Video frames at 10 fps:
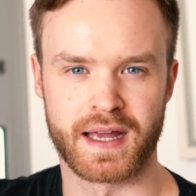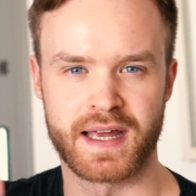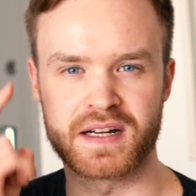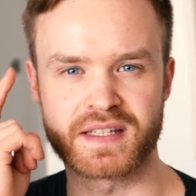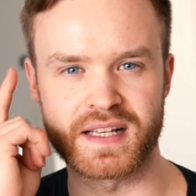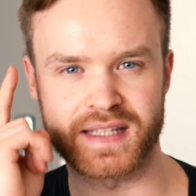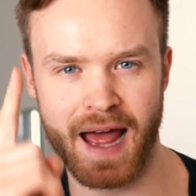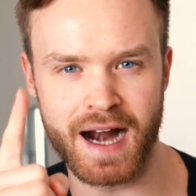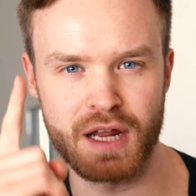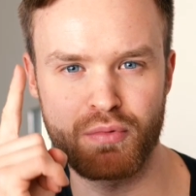Here's
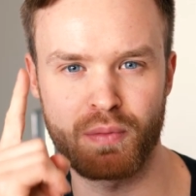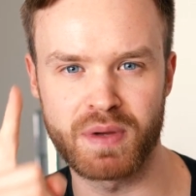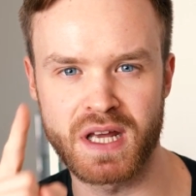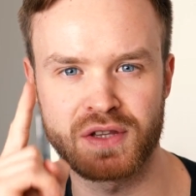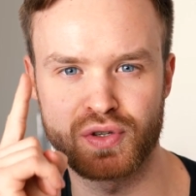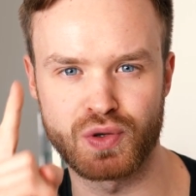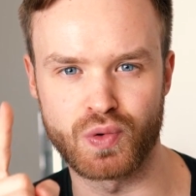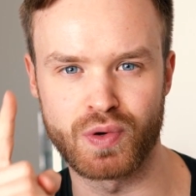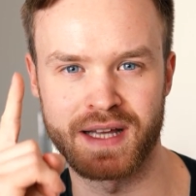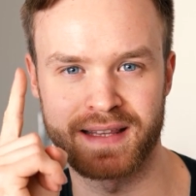exactly what we need to
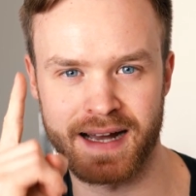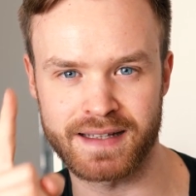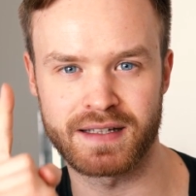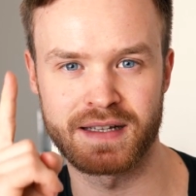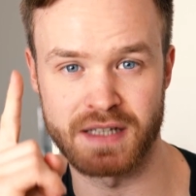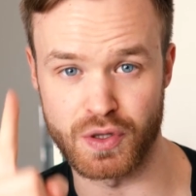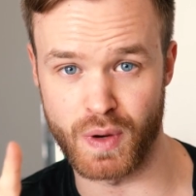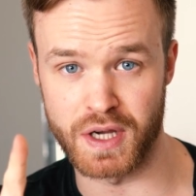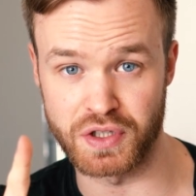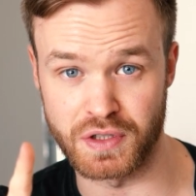do in that
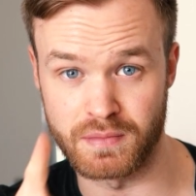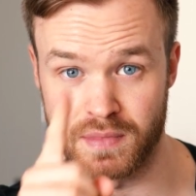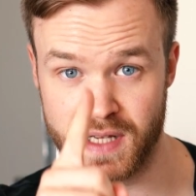situation.